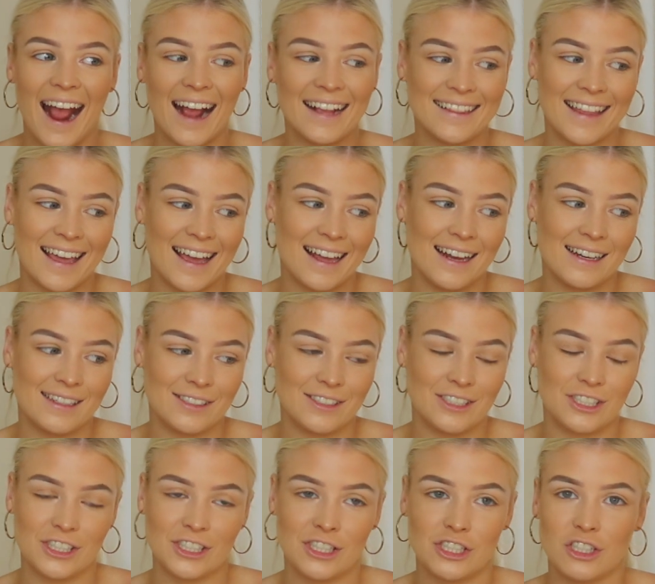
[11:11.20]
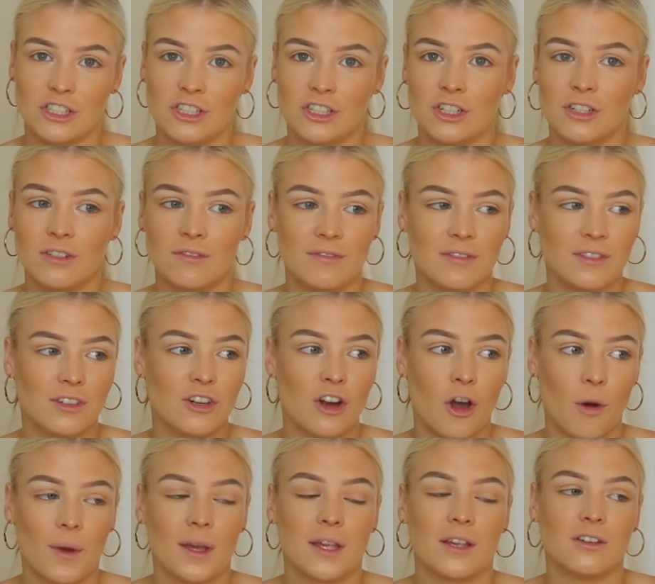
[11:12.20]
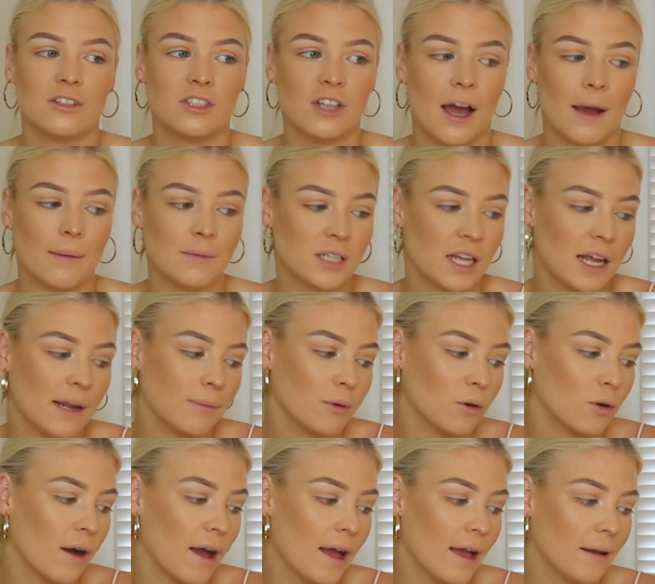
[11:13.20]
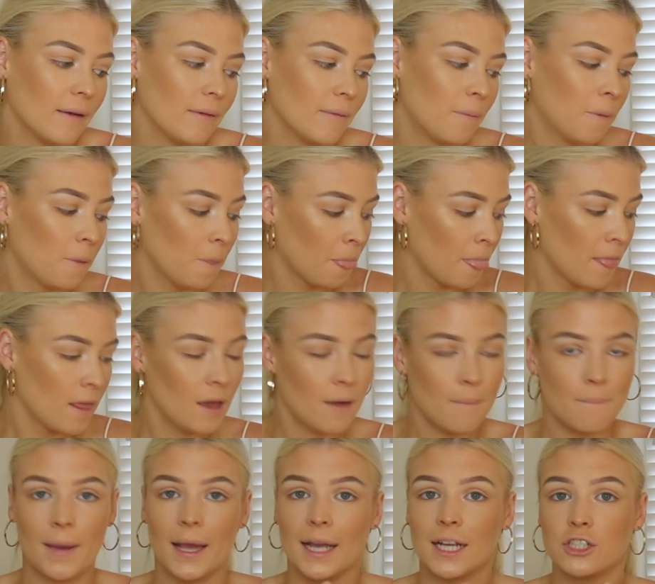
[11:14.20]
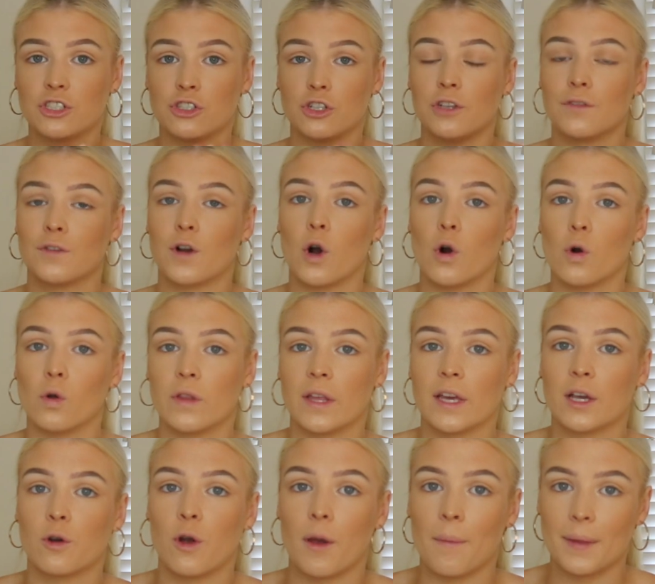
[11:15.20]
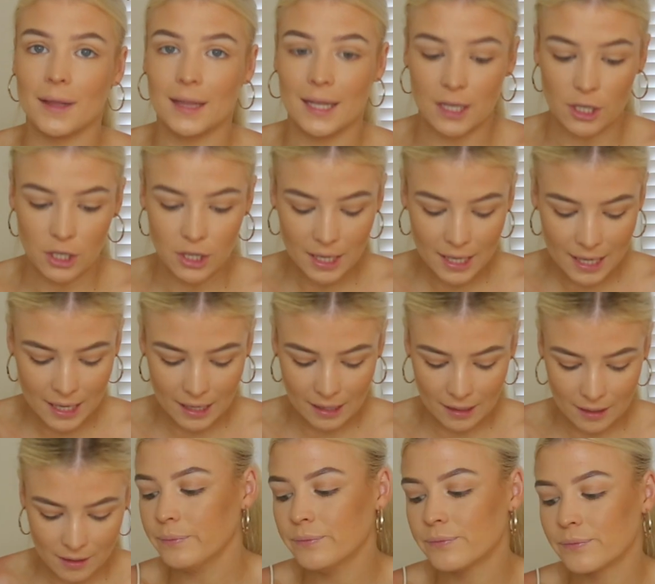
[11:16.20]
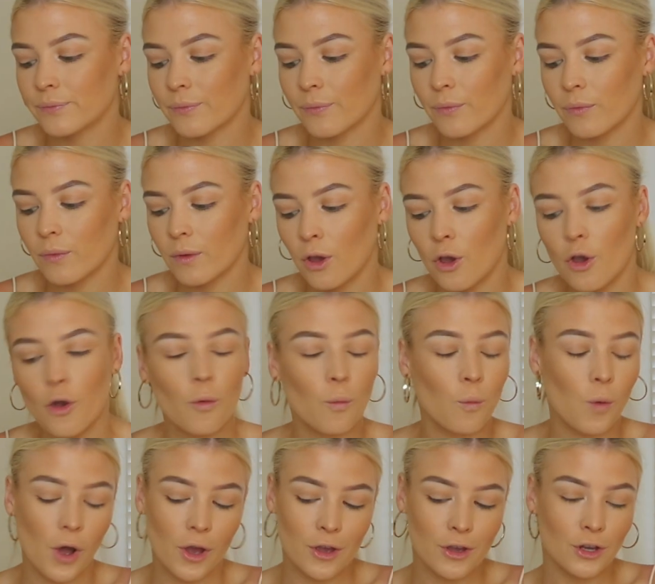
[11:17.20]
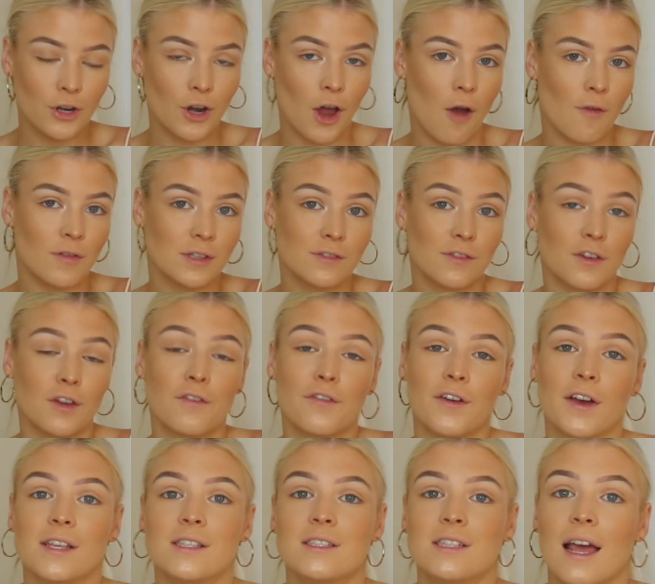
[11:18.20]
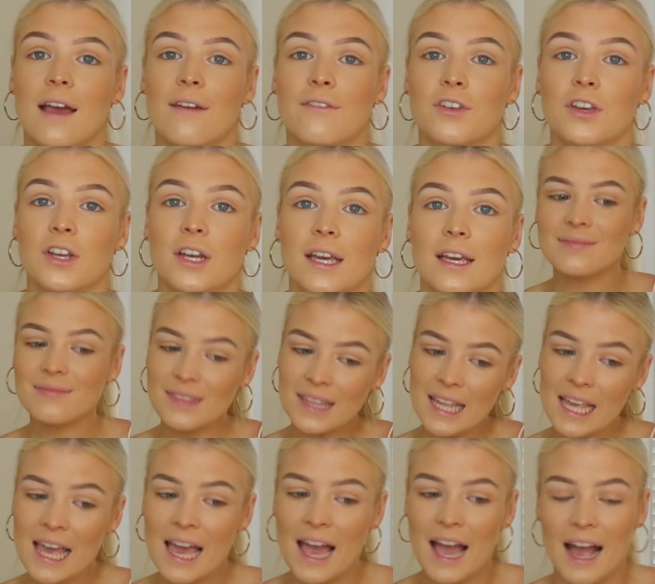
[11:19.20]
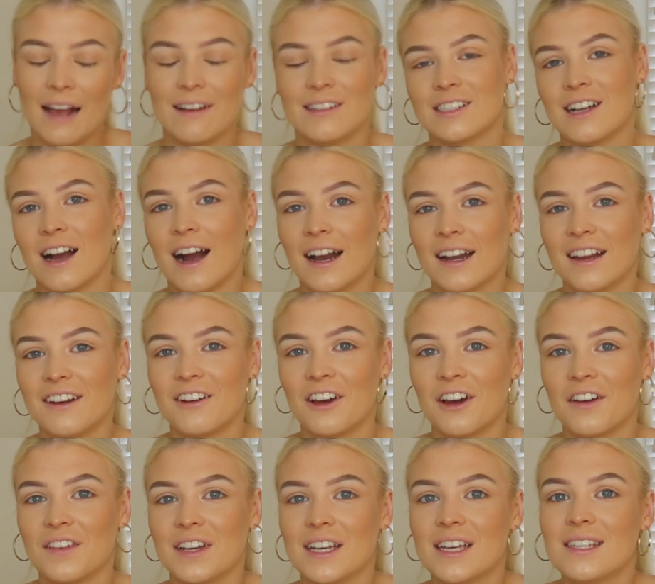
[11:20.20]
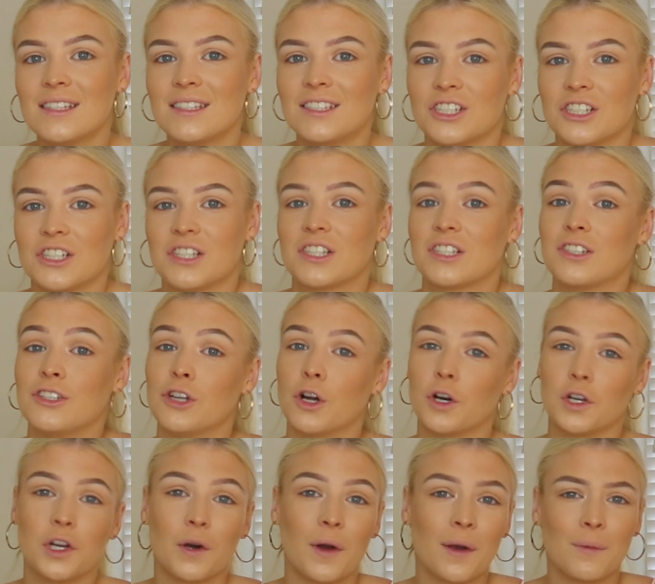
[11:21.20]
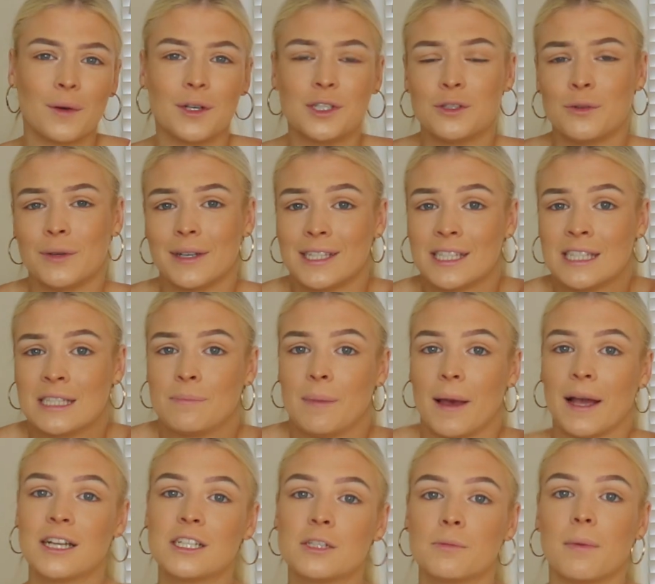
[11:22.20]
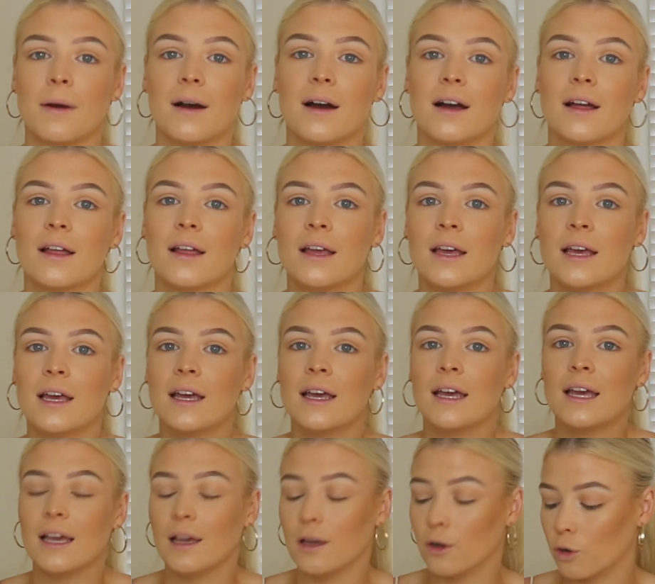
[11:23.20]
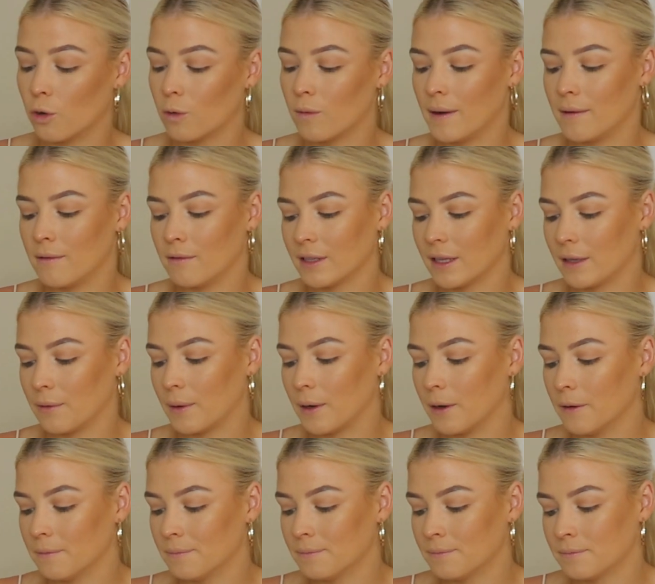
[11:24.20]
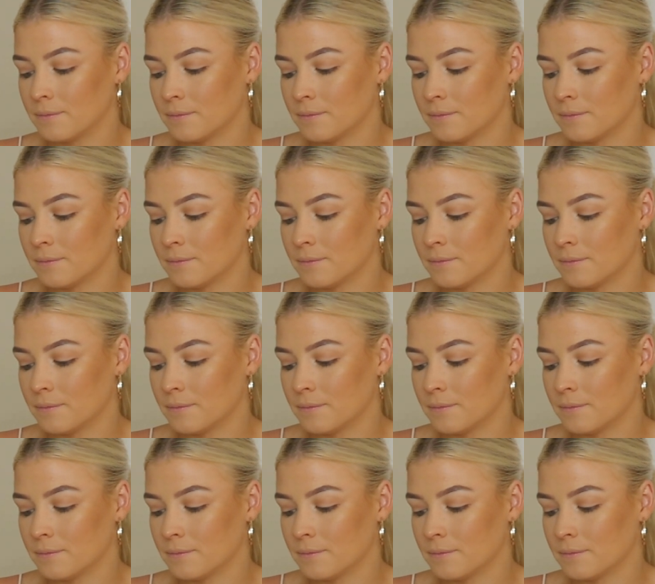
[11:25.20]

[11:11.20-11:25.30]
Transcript: and then just knowing your timetable and making sure you've got all the equipment that you need. Were you nervous for your first day of uni? I was kind of nervous, just not knowing what to expect, but it all went really well.